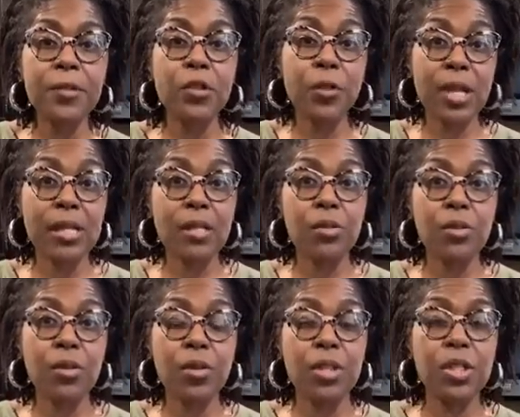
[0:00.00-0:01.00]
treats
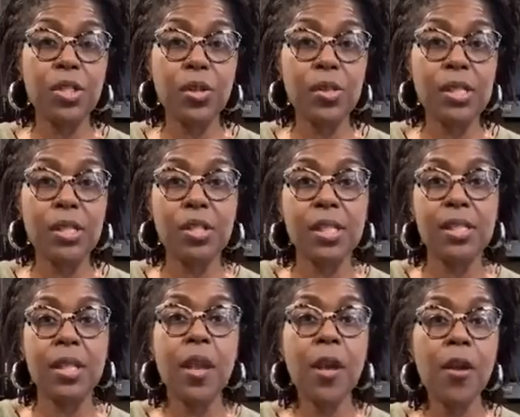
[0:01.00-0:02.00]
or desserts such
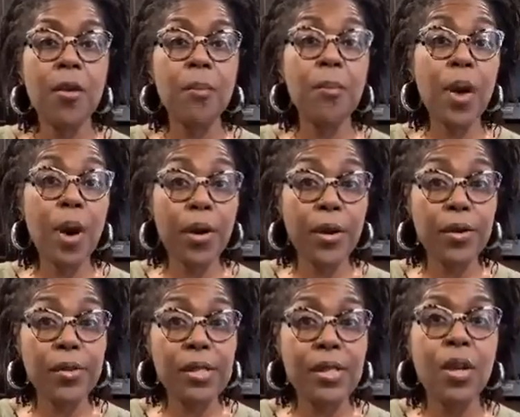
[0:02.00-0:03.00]
as
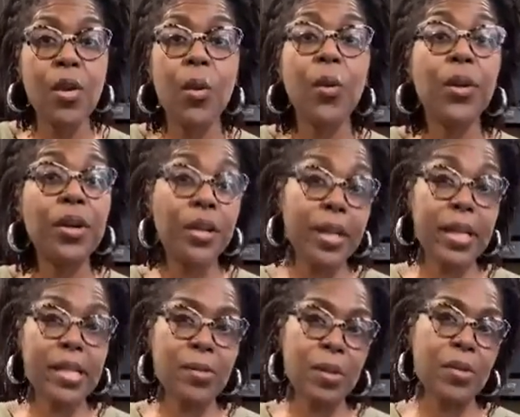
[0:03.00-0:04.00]
bars or
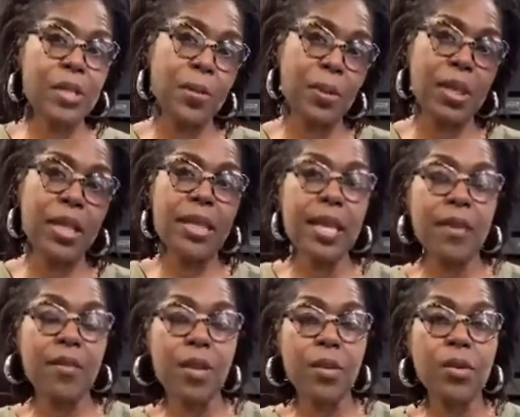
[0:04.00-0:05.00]
cookies. We don't typically
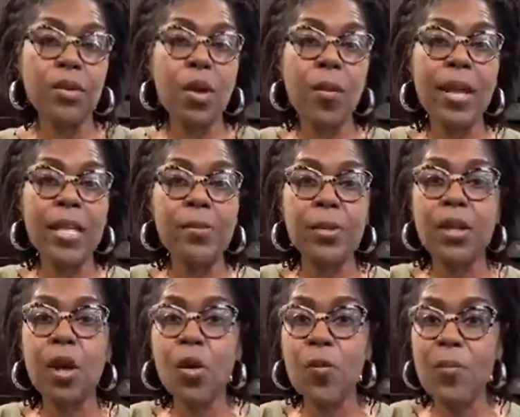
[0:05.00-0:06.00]
think of those always, but
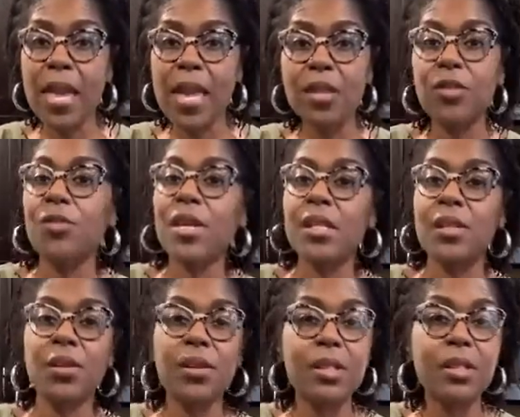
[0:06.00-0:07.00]
homemade treats
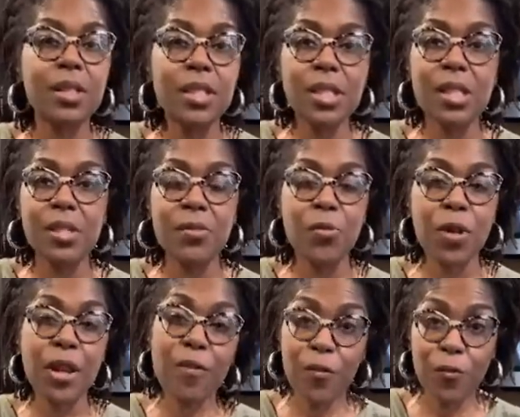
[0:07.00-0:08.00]
are delicious in
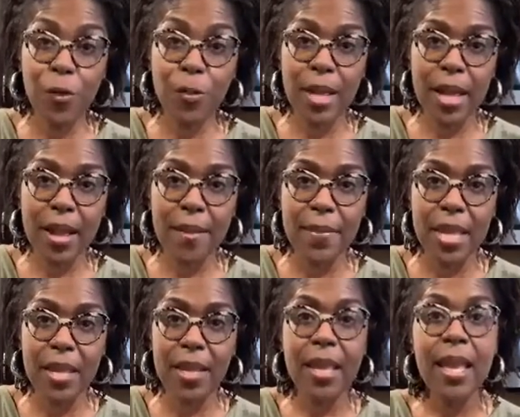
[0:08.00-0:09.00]
whatever form they come
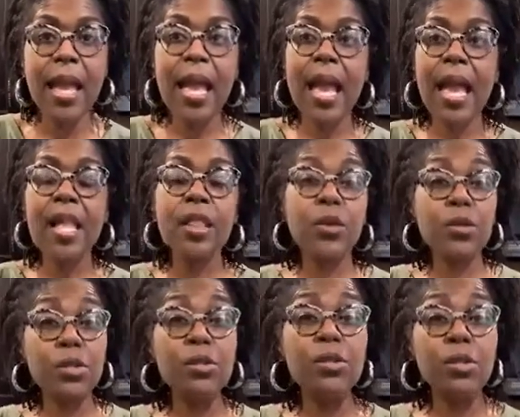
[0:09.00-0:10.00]
in. And
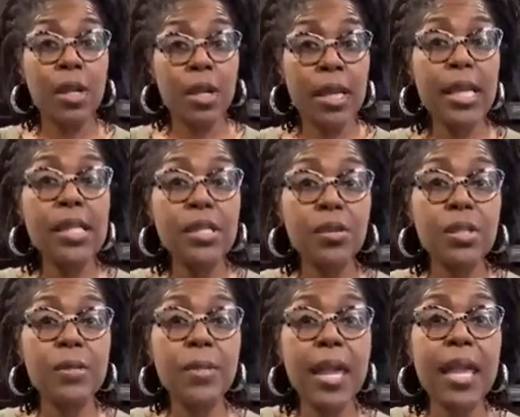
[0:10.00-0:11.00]
those are easier
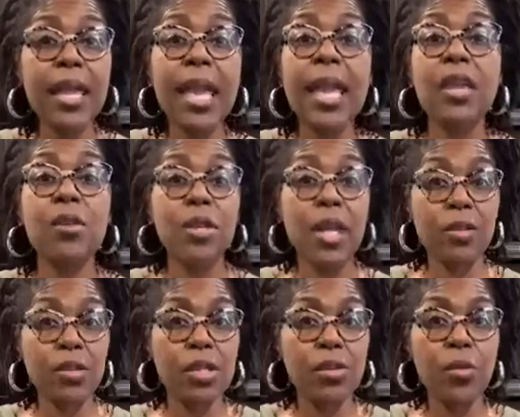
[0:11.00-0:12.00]
to make, and you can
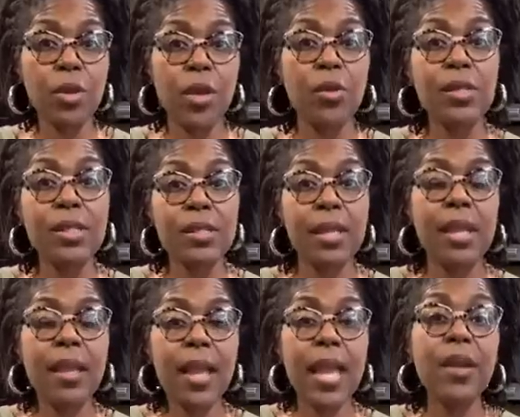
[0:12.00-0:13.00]
actually store those in
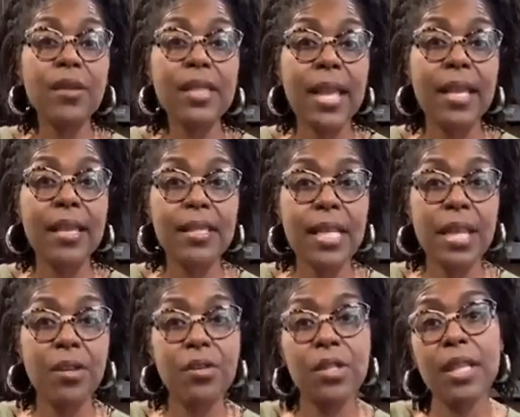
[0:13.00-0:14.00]
airtight
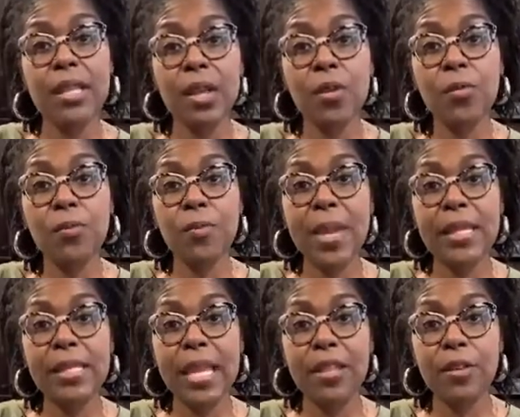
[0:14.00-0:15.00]
containers and they'll
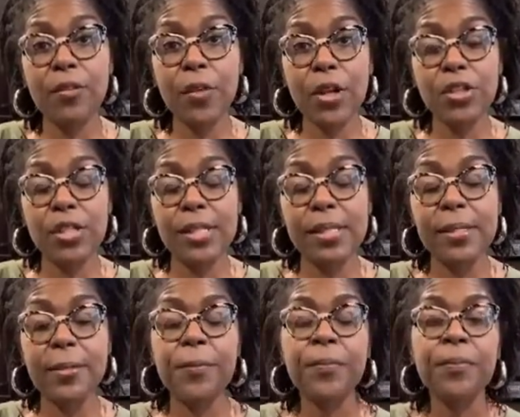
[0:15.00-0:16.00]
maintain their freshness.